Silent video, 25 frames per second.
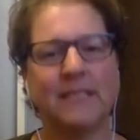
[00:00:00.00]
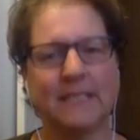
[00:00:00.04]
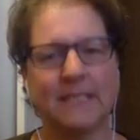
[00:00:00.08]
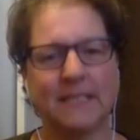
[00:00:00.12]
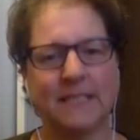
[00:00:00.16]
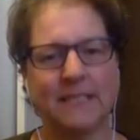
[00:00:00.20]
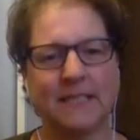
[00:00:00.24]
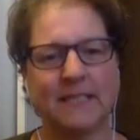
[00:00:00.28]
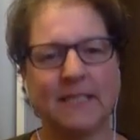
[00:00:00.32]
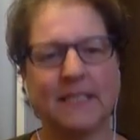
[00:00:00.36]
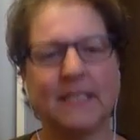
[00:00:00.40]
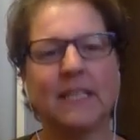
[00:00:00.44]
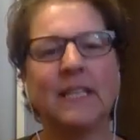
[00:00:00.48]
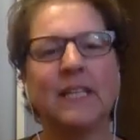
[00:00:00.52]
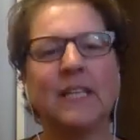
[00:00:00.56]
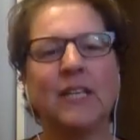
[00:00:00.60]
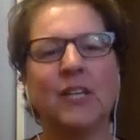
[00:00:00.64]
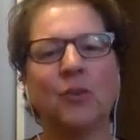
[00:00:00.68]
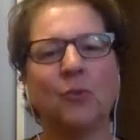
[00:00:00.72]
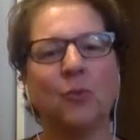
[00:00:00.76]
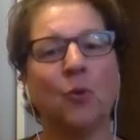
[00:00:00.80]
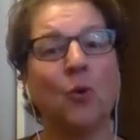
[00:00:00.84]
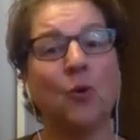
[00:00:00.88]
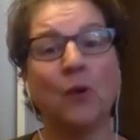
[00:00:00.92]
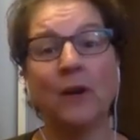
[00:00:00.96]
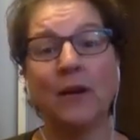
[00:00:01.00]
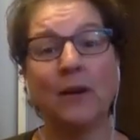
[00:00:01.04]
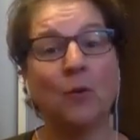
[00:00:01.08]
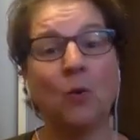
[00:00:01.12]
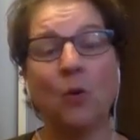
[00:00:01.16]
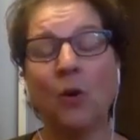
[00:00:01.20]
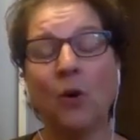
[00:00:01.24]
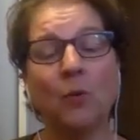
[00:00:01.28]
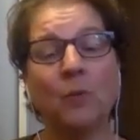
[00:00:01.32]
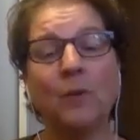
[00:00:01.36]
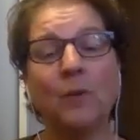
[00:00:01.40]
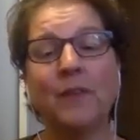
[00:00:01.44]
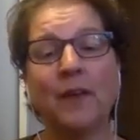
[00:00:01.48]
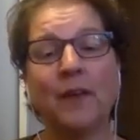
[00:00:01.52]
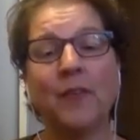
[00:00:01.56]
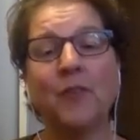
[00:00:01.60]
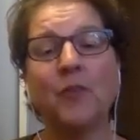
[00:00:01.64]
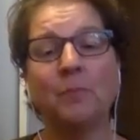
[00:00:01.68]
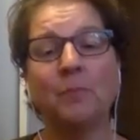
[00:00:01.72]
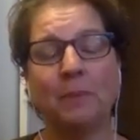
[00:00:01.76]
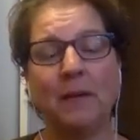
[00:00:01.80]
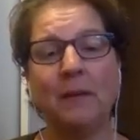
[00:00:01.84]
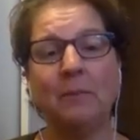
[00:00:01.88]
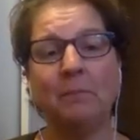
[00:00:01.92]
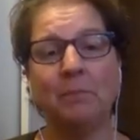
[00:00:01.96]
as, or with other
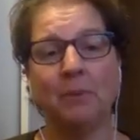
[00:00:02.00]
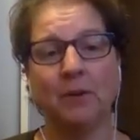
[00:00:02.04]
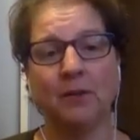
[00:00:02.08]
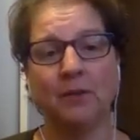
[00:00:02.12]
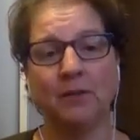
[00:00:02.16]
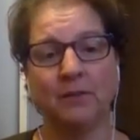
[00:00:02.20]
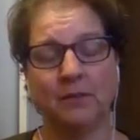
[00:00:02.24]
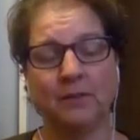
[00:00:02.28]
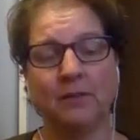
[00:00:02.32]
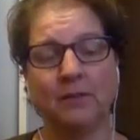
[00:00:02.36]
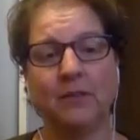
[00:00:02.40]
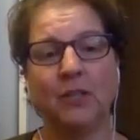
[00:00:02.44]
people,